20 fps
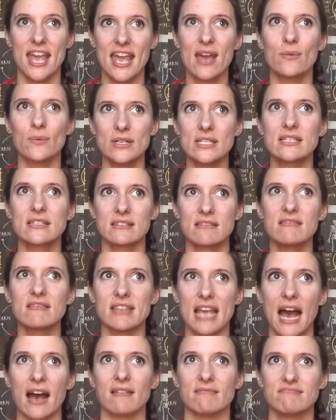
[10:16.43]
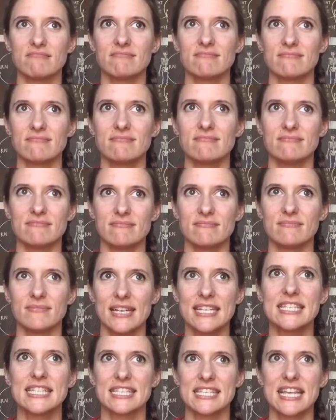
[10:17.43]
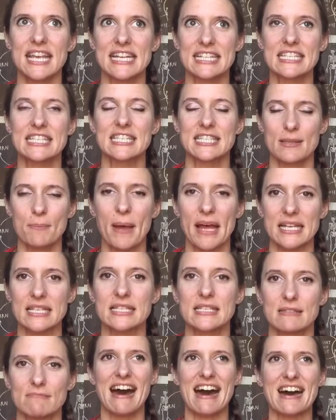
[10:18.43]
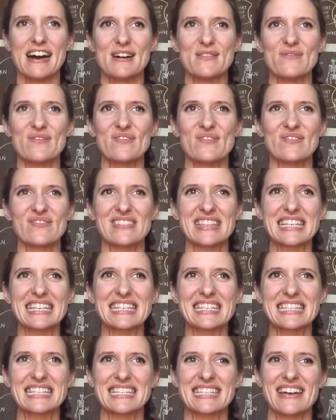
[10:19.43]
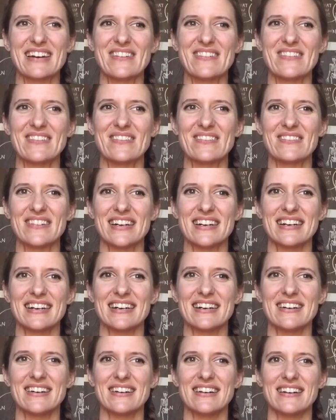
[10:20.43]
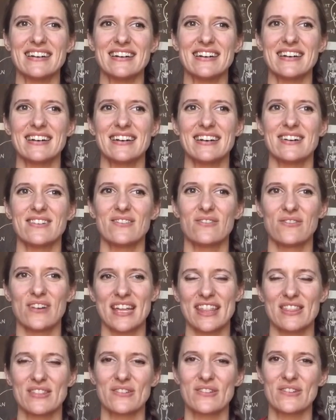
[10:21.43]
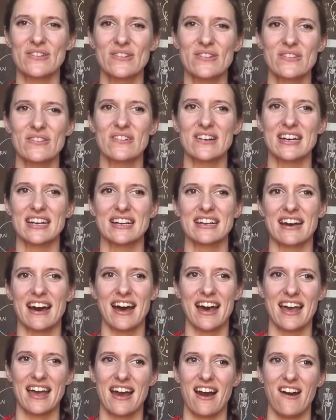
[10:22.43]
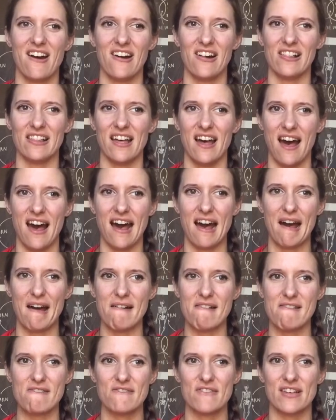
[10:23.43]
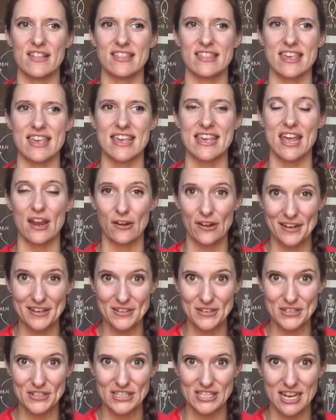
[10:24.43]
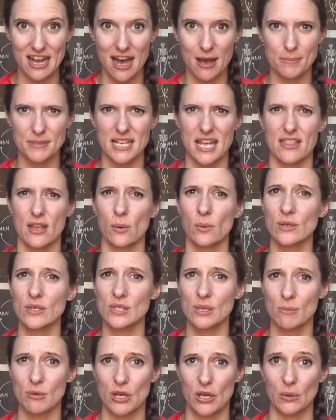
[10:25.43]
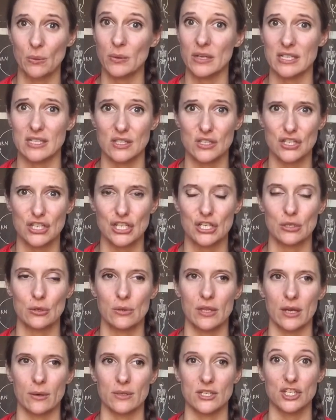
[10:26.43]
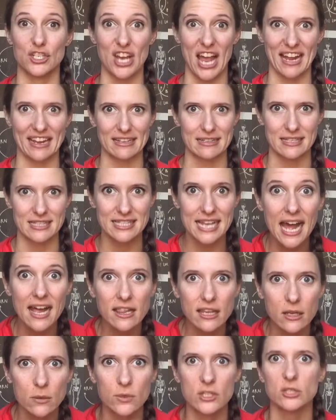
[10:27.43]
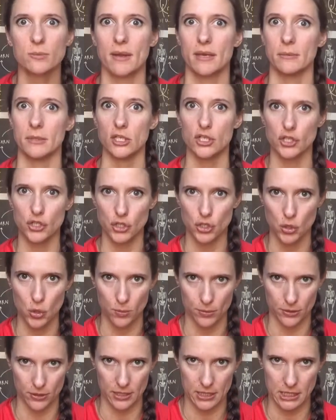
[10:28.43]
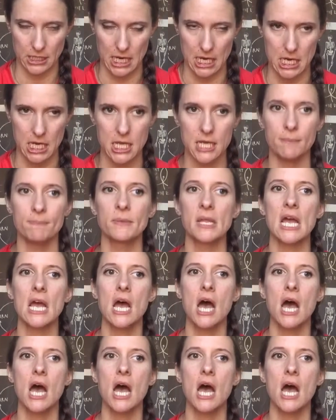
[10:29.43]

It was, yeah, it's it's the best. Um, so went through, got all of the character stops, and there were some good ones too. There was Jack and Sally, which made me super excited.